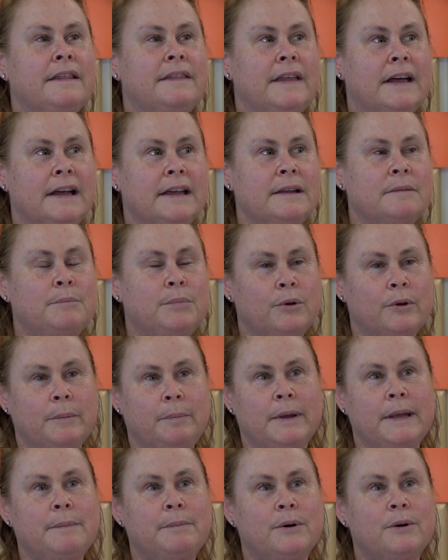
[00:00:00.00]
They employ
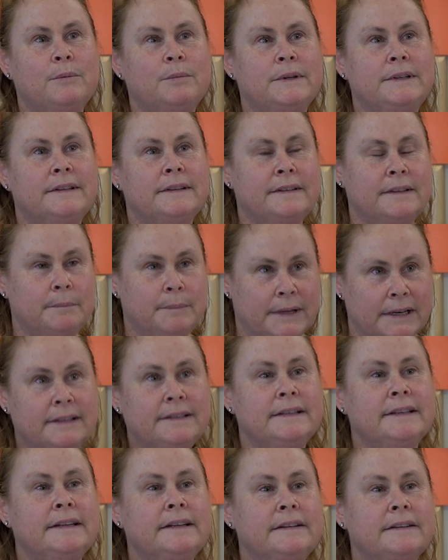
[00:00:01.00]
people with
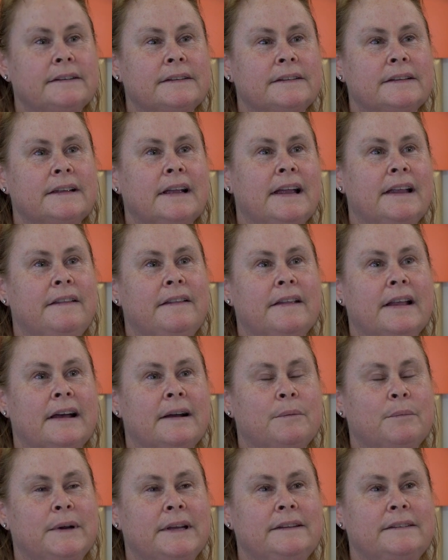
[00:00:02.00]
disabilities, and
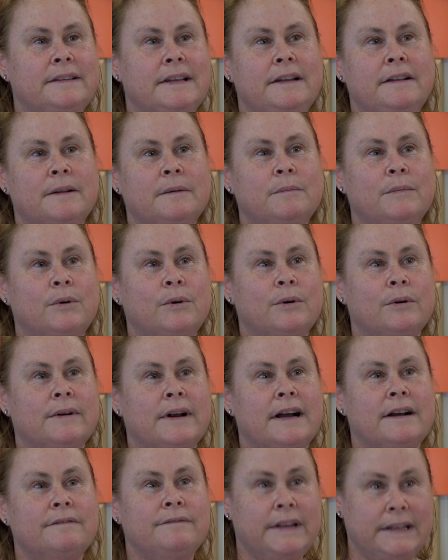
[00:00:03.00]
we send them all
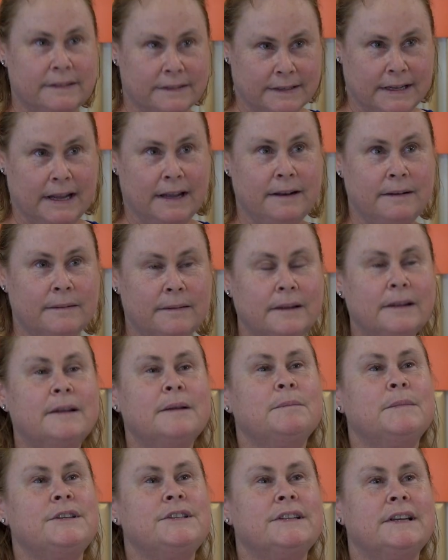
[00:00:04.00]
our vet scan
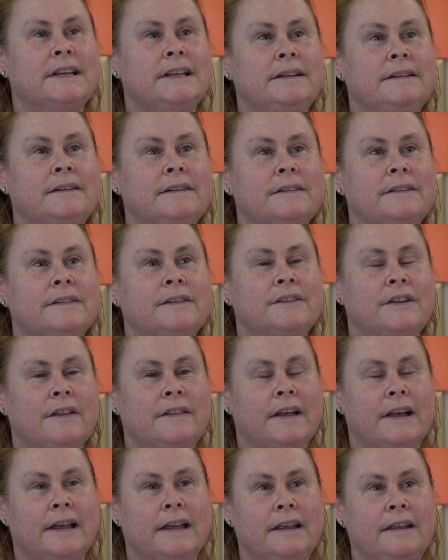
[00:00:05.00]
machines, so
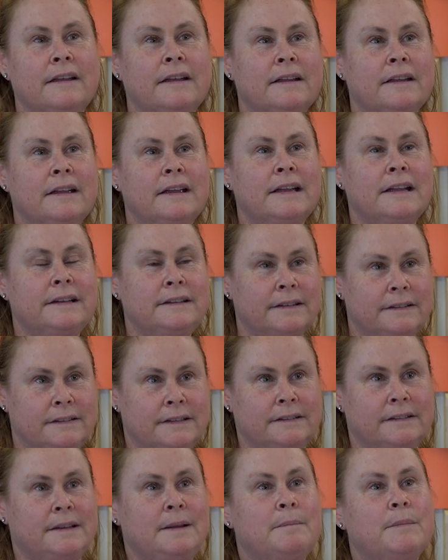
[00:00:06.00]
they
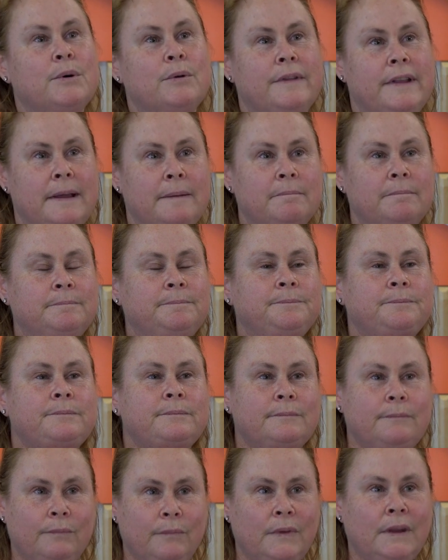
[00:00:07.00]
disassemble them
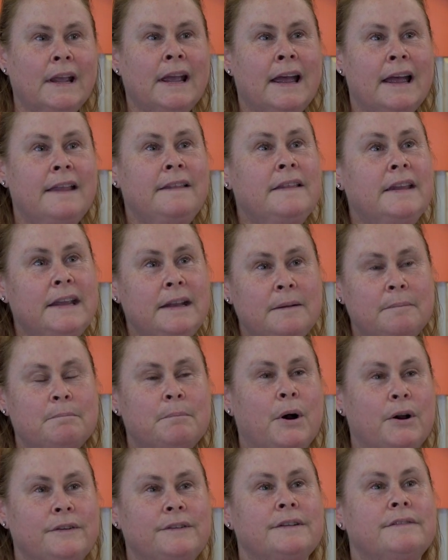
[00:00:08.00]
and then
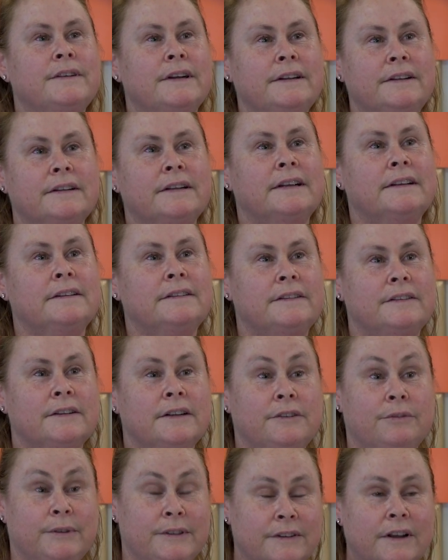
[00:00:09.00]
most of it
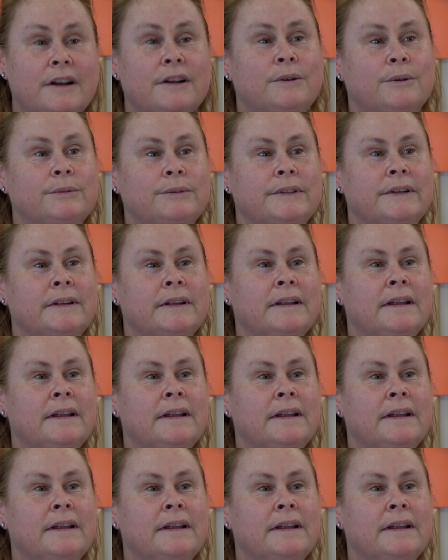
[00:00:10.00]
is recycled.